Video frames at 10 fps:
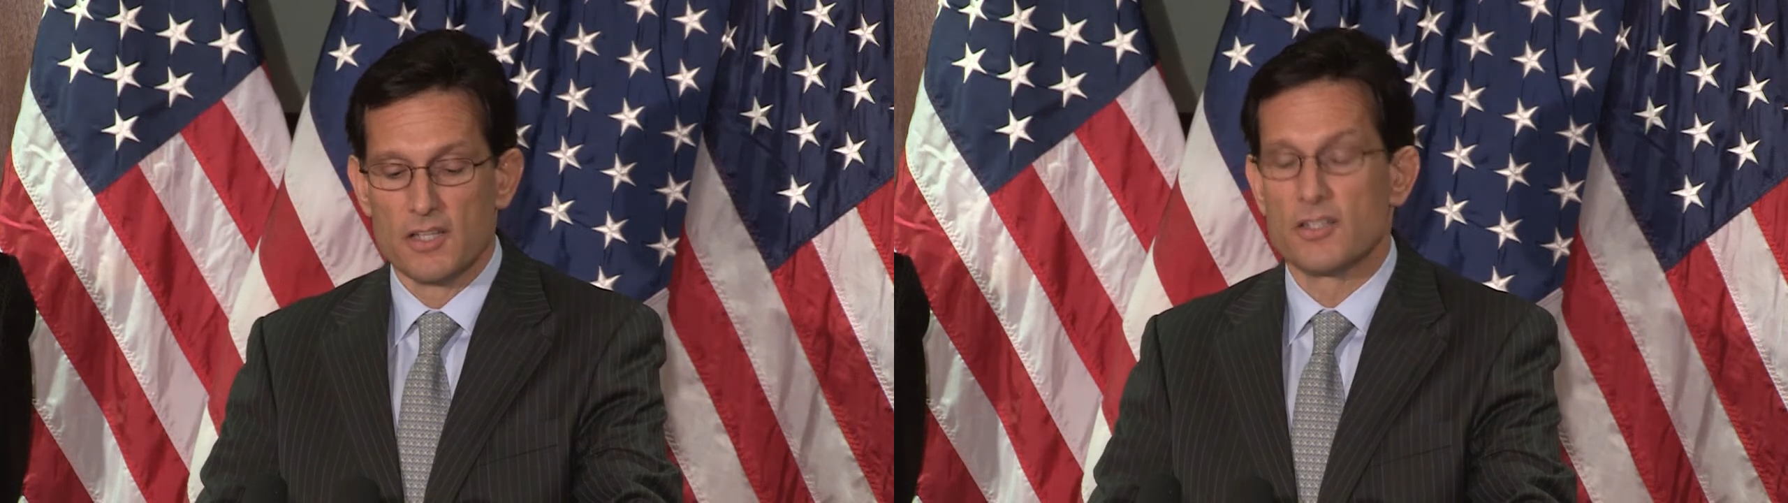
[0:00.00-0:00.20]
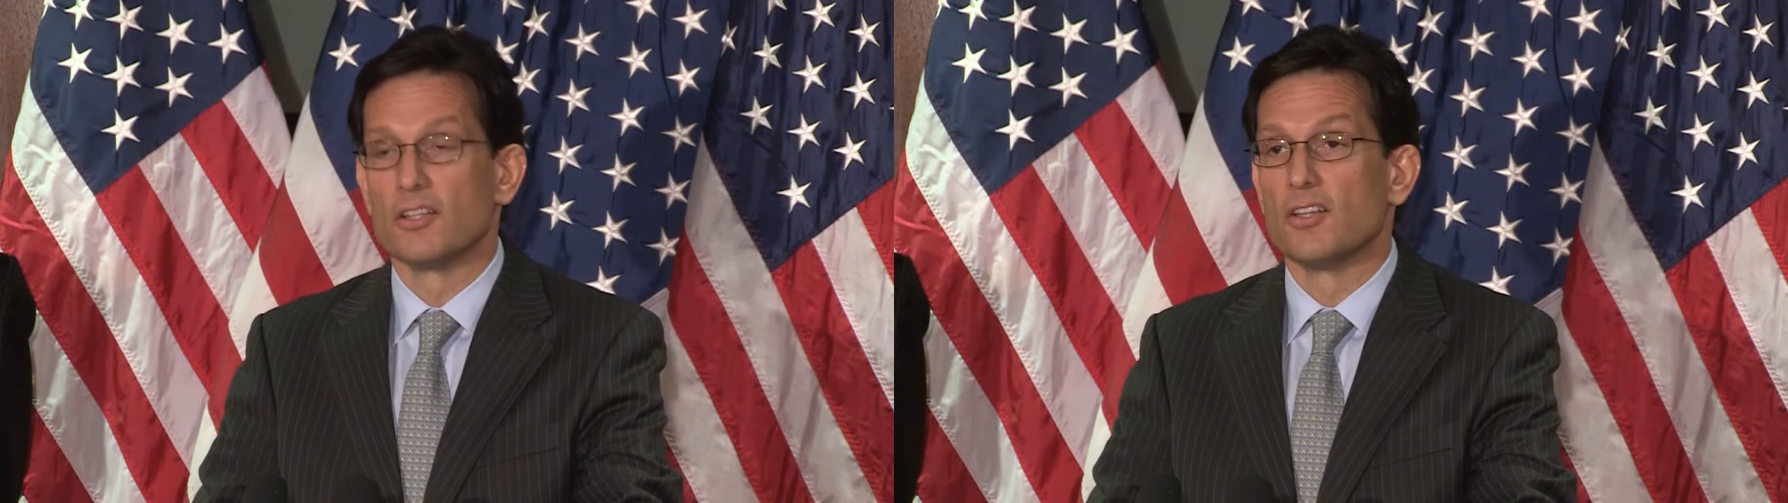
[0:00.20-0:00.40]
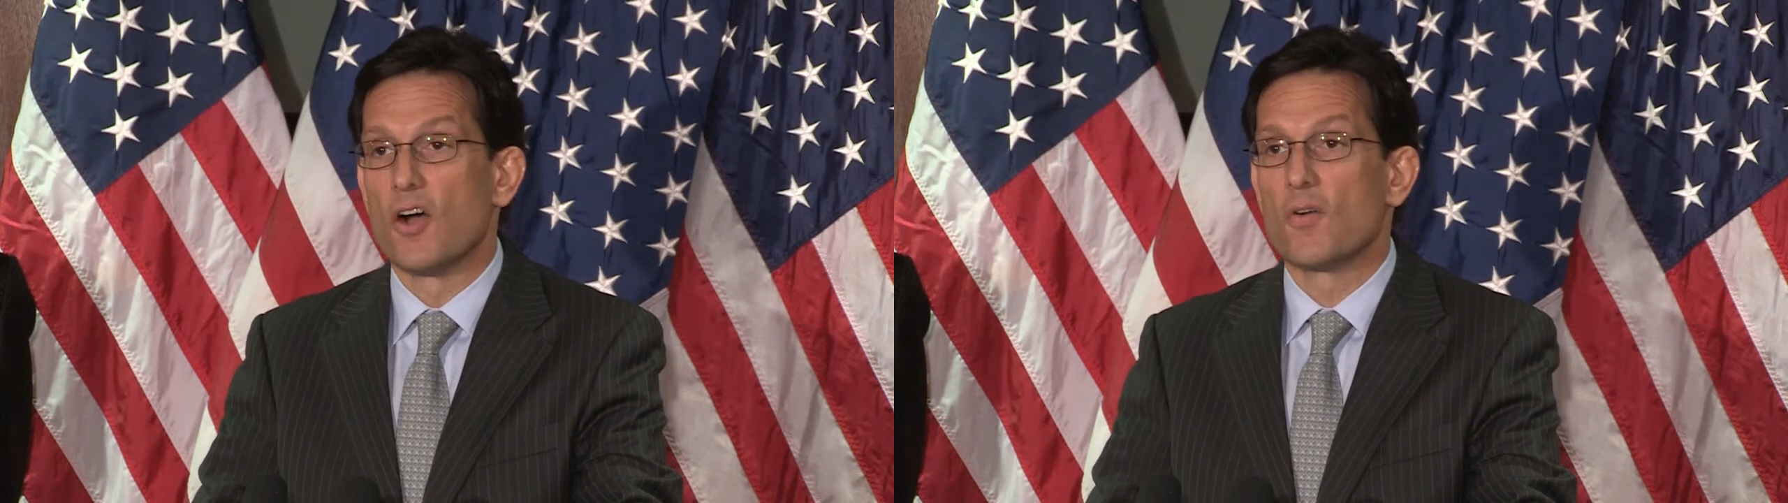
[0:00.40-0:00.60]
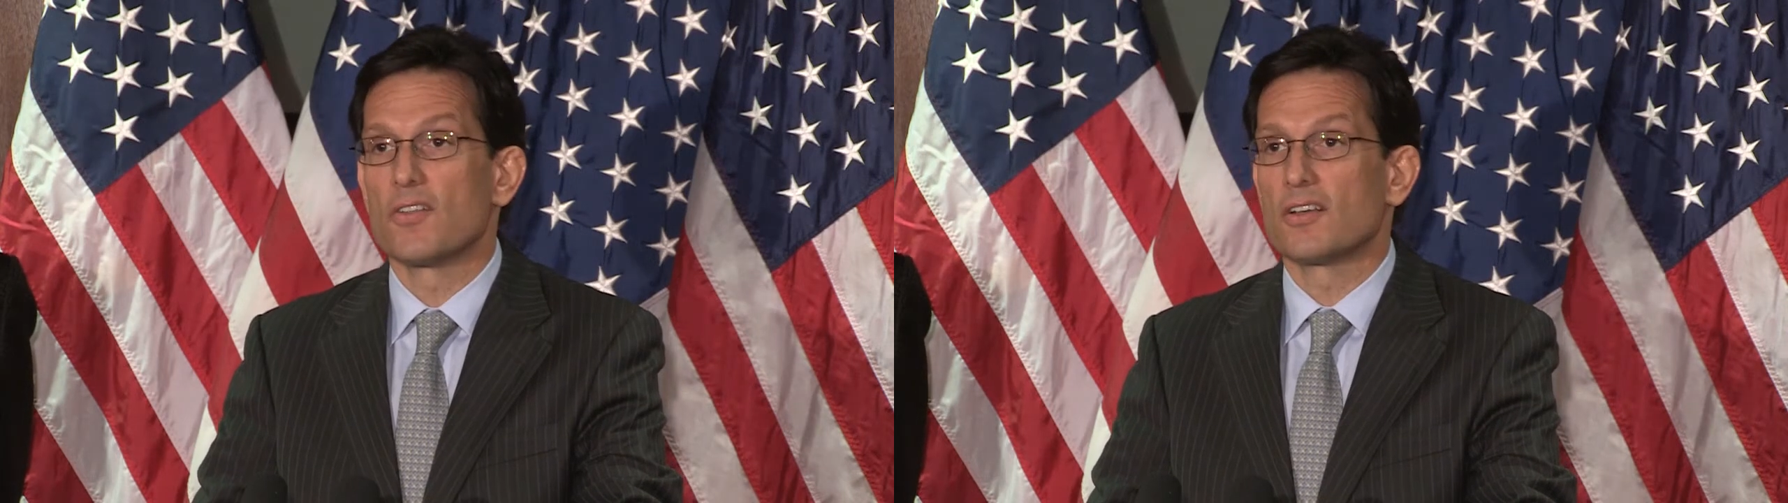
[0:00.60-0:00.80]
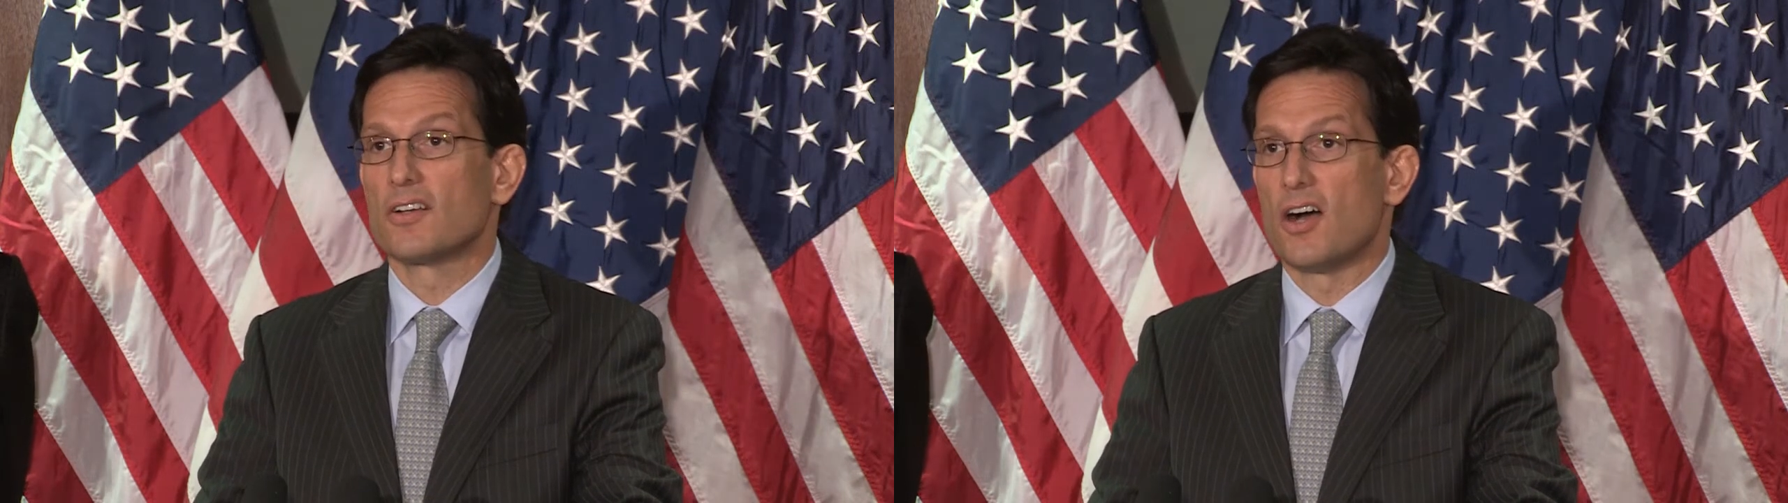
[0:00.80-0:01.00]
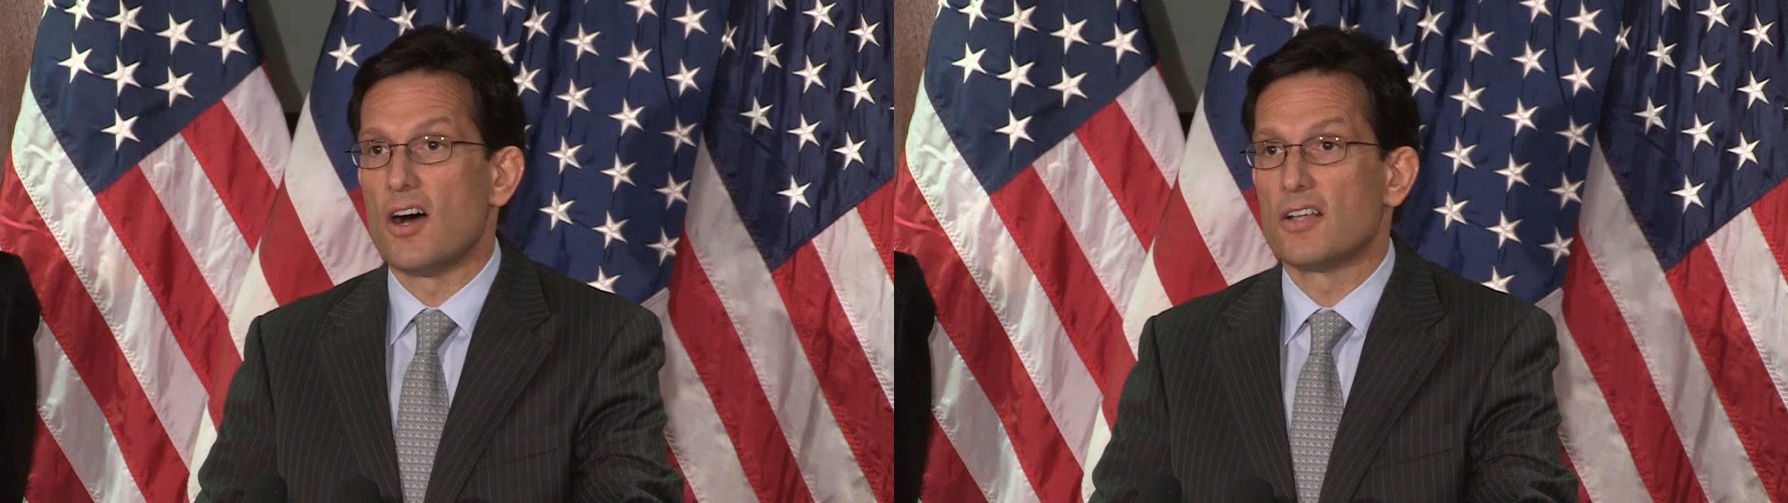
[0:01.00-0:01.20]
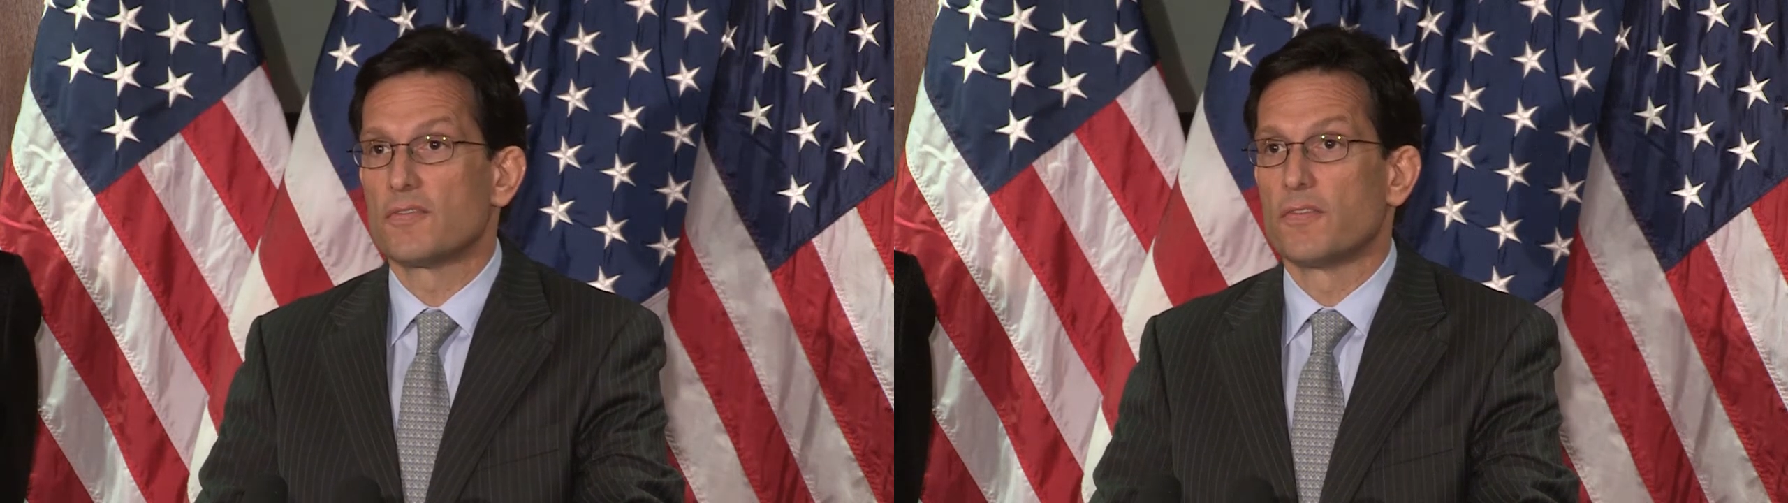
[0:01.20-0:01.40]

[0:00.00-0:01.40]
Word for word: to lower the cost